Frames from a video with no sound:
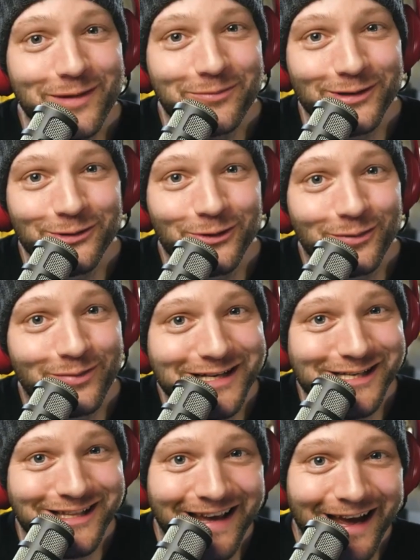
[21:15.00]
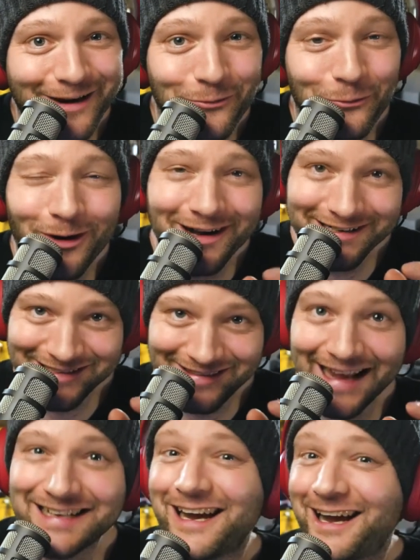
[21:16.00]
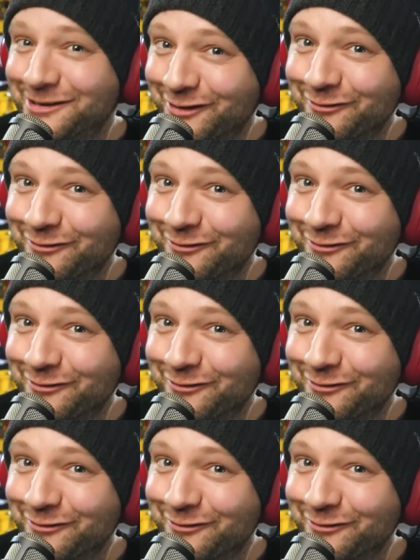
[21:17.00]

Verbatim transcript: people who will budget that want that kind of